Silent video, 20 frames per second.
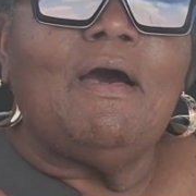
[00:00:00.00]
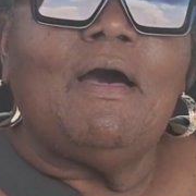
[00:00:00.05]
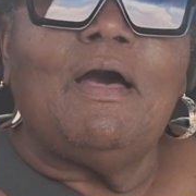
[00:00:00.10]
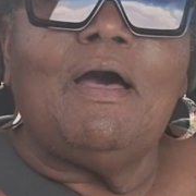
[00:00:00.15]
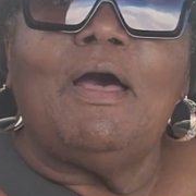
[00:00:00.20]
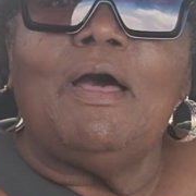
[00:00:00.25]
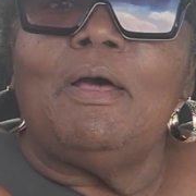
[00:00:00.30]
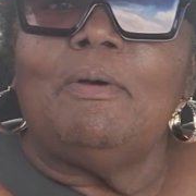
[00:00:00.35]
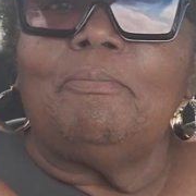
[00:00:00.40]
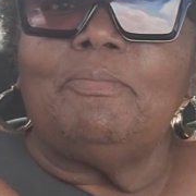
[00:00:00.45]

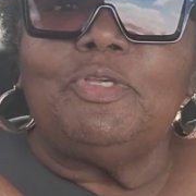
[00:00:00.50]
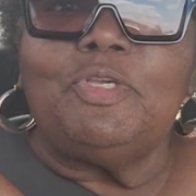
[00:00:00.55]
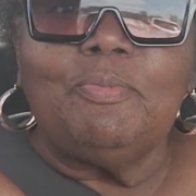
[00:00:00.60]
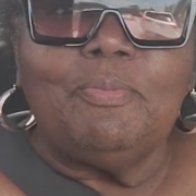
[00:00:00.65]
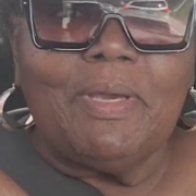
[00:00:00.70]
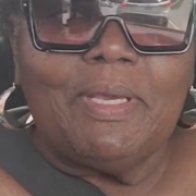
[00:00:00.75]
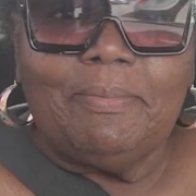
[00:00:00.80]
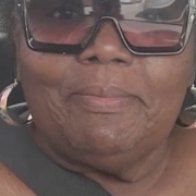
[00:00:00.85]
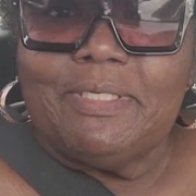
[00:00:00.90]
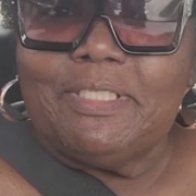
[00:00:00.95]

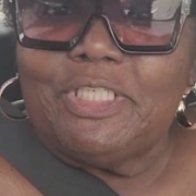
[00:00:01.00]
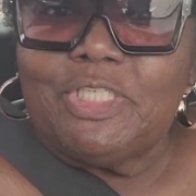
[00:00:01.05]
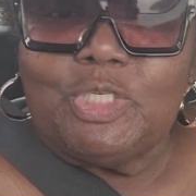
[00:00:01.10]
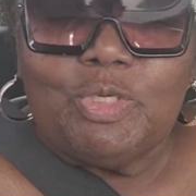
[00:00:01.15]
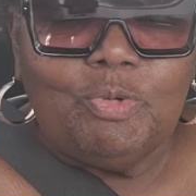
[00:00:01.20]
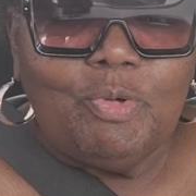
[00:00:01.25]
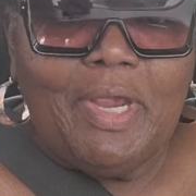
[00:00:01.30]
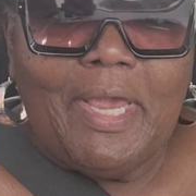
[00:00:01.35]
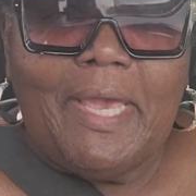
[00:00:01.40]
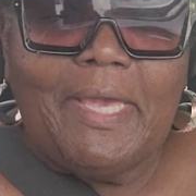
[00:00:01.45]
You may be
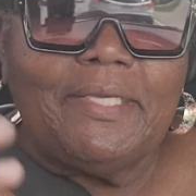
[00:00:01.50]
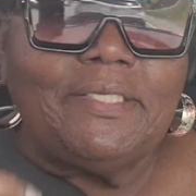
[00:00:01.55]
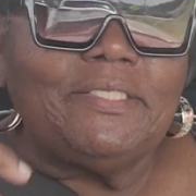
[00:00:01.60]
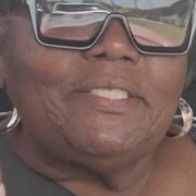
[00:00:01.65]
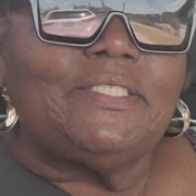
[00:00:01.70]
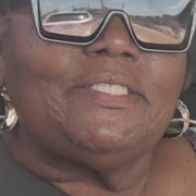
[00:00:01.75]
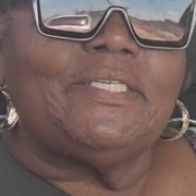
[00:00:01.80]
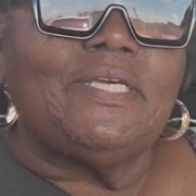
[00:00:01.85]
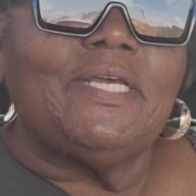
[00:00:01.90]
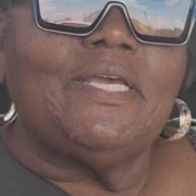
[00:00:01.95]

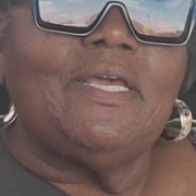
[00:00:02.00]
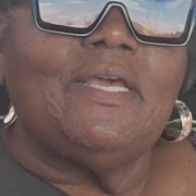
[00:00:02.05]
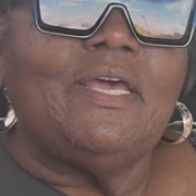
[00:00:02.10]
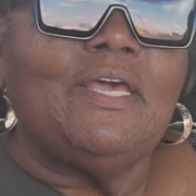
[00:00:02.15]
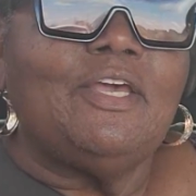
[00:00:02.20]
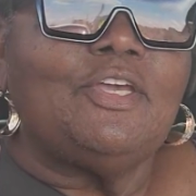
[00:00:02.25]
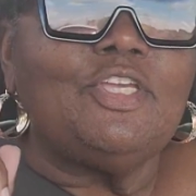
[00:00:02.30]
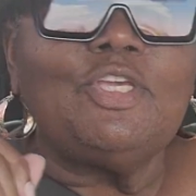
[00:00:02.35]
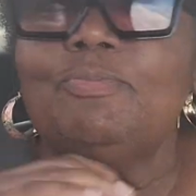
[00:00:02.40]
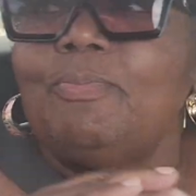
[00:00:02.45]
stressed.
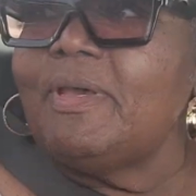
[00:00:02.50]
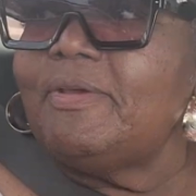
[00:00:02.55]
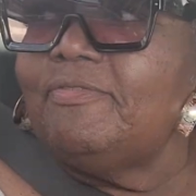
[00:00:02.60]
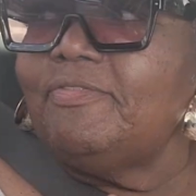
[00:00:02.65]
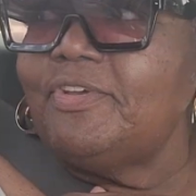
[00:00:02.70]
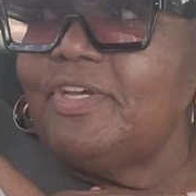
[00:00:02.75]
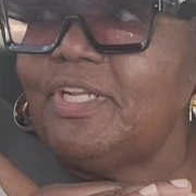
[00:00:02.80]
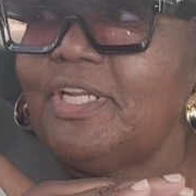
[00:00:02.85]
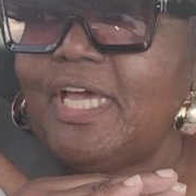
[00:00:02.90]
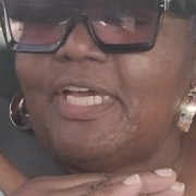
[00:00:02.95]
You may
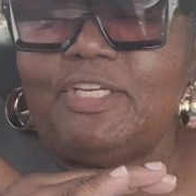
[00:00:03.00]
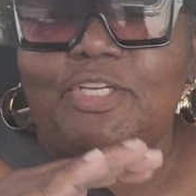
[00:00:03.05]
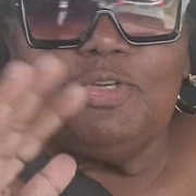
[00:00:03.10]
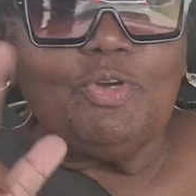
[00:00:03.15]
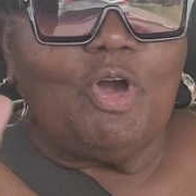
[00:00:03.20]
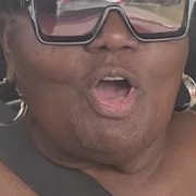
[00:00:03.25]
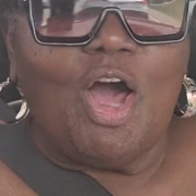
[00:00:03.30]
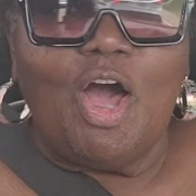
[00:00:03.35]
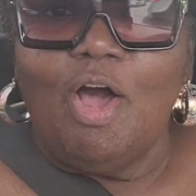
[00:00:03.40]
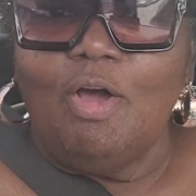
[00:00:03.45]
feel like
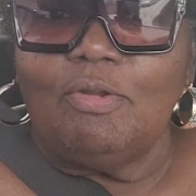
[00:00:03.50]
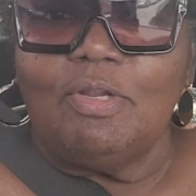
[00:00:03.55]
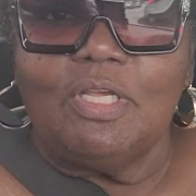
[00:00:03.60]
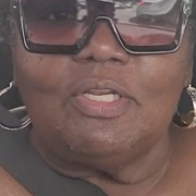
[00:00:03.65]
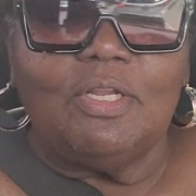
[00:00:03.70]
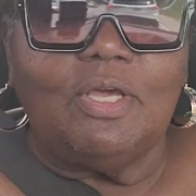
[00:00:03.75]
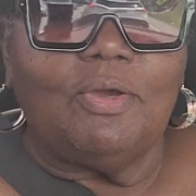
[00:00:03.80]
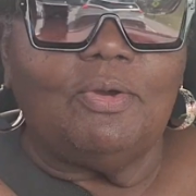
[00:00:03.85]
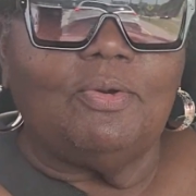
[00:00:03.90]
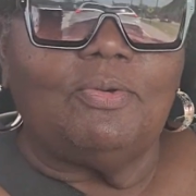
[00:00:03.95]
you're all
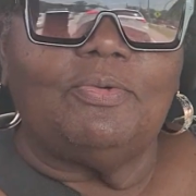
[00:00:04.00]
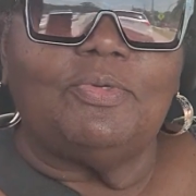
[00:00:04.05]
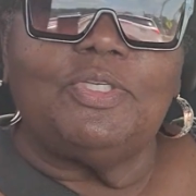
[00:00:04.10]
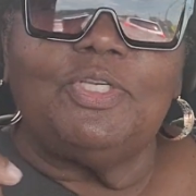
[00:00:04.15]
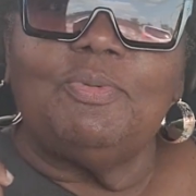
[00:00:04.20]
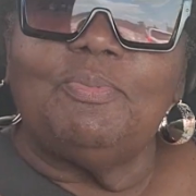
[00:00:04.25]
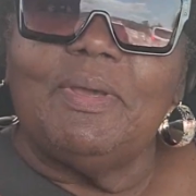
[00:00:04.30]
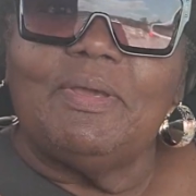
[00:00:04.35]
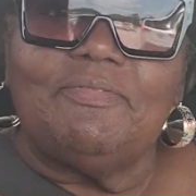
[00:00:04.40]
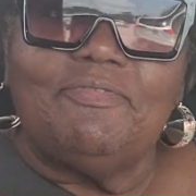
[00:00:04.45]
alone.
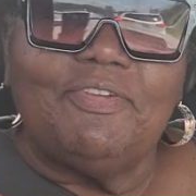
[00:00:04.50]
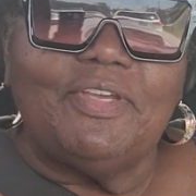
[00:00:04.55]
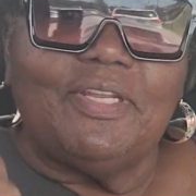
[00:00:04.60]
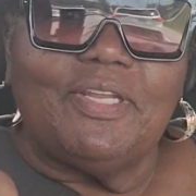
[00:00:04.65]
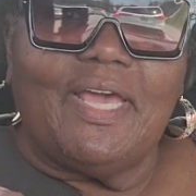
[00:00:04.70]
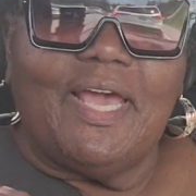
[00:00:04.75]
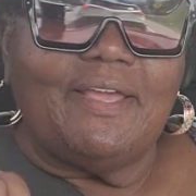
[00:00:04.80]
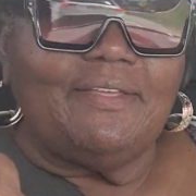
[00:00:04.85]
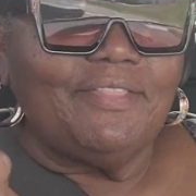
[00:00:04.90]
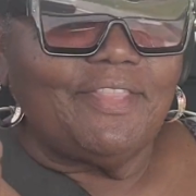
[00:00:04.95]
You may feel
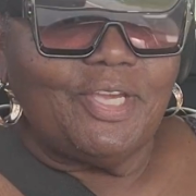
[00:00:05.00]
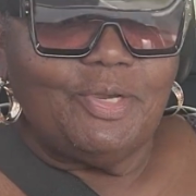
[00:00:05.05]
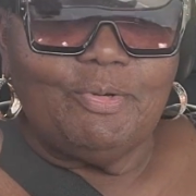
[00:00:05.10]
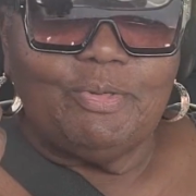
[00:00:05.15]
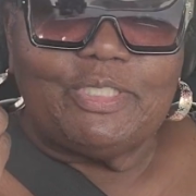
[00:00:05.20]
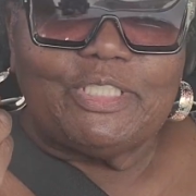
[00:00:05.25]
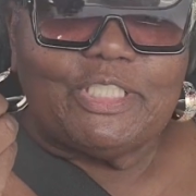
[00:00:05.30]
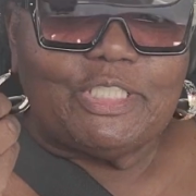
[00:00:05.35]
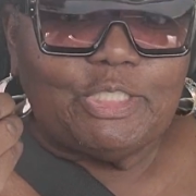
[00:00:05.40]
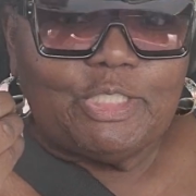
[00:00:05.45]
like
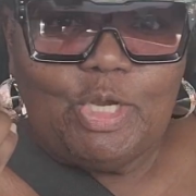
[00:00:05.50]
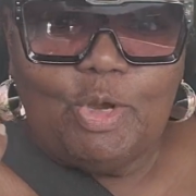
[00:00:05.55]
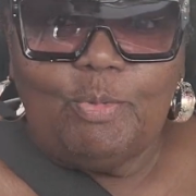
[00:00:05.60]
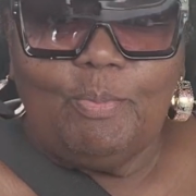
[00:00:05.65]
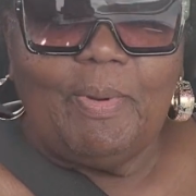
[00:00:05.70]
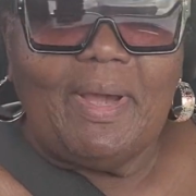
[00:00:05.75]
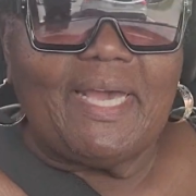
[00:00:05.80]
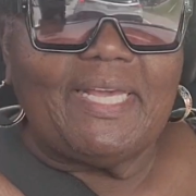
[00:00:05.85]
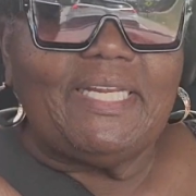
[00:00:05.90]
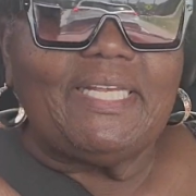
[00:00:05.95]
there is
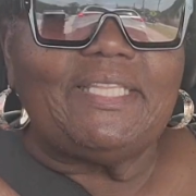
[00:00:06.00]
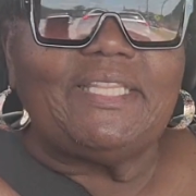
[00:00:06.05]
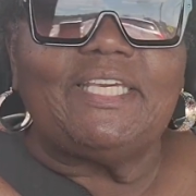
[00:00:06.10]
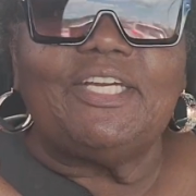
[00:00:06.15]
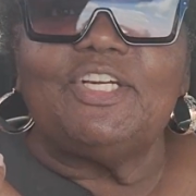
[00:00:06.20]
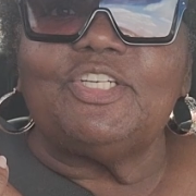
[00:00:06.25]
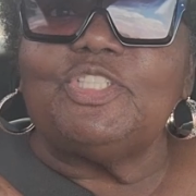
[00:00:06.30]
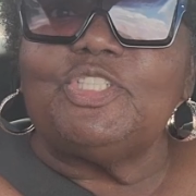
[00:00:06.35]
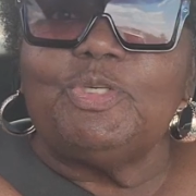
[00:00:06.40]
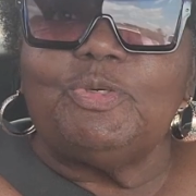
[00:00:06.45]
nobody
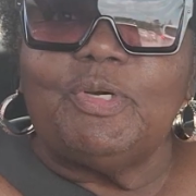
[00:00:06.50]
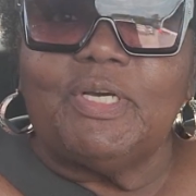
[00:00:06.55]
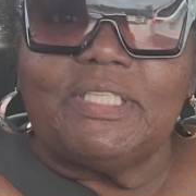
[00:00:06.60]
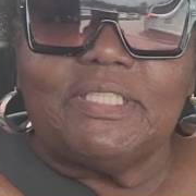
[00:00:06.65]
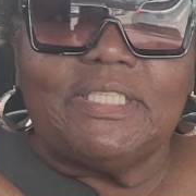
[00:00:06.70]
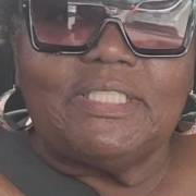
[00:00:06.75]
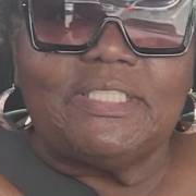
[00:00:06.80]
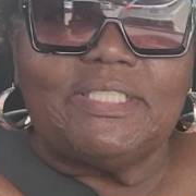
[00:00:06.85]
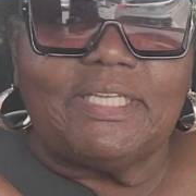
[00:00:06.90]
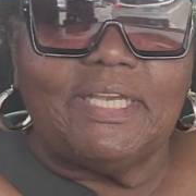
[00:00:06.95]
there to
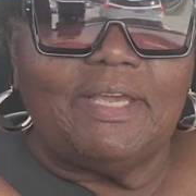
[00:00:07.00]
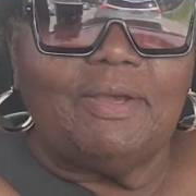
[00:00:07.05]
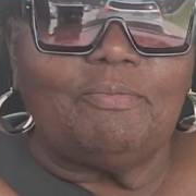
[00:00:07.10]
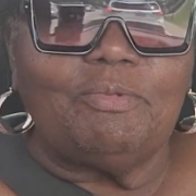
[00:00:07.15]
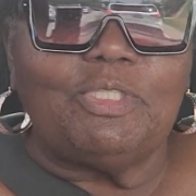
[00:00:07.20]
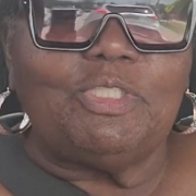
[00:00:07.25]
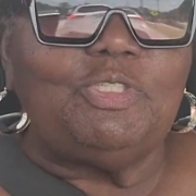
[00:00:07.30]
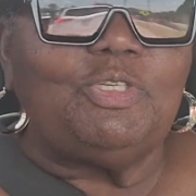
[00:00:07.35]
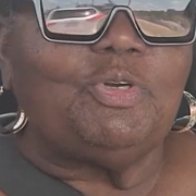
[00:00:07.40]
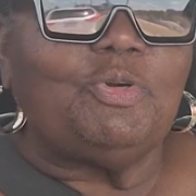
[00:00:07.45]

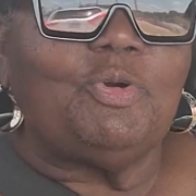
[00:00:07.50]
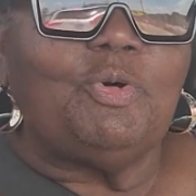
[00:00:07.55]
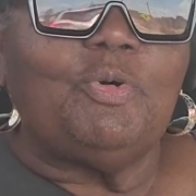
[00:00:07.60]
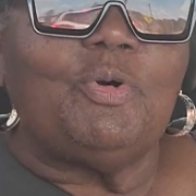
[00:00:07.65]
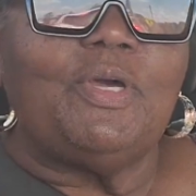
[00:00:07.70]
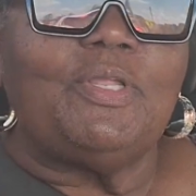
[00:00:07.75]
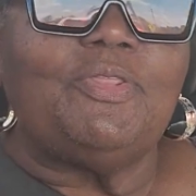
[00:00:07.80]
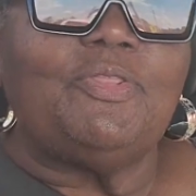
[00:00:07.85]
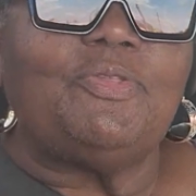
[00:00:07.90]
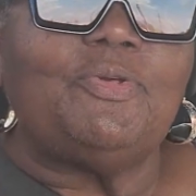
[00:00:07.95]
understand what you're
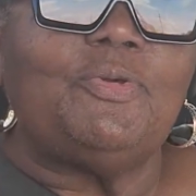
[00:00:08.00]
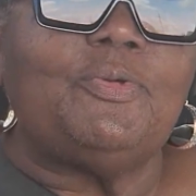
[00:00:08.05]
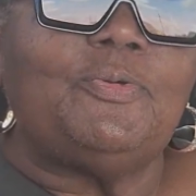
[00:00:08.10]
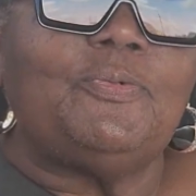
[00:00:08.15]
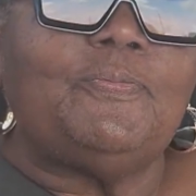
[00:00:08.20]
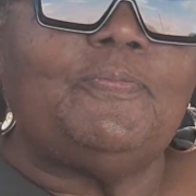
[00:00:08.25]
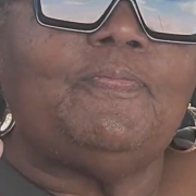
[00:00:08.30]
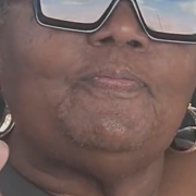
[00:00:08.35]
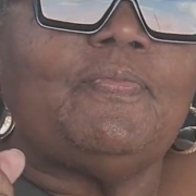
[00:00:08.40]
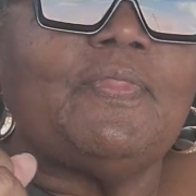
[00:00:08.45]
going
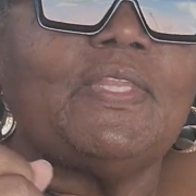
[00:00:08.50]
through.